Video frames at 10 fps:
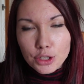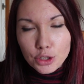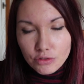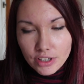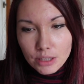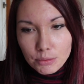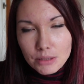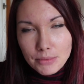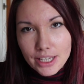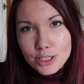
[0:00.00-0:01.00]
You really want
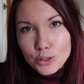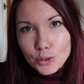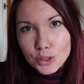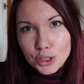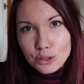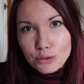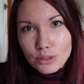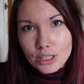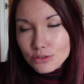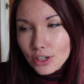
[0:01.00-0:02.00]
to make sure that
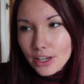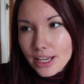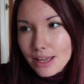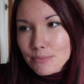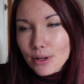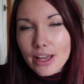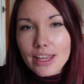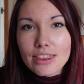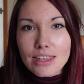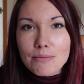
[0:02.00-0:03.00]
you try and
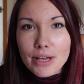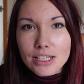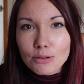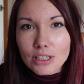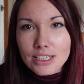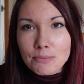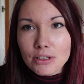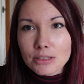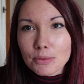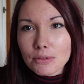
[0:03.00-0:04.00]
buy the best quality
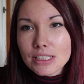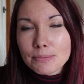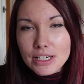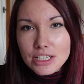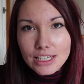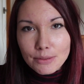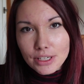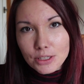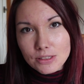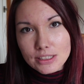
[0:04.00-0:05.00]
possible, especially
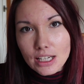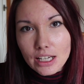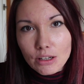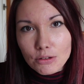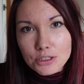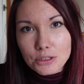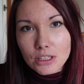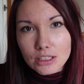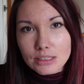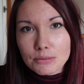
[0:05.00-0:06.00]
when you're selling on to
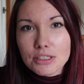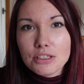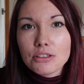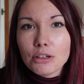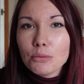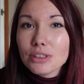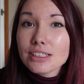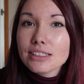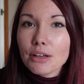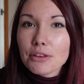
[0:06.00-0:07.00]
customers. You don't want
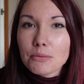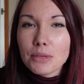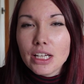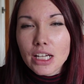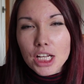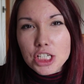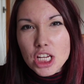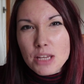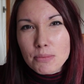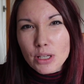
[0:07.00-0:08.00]
to sell them a
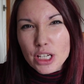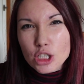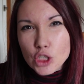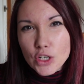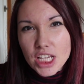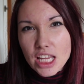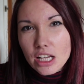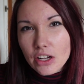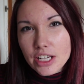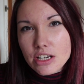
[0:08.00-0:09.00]
cheap, like cruddy
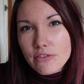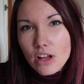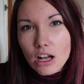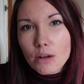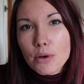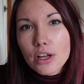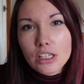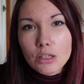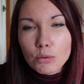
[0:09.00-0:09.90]
kind of artwork.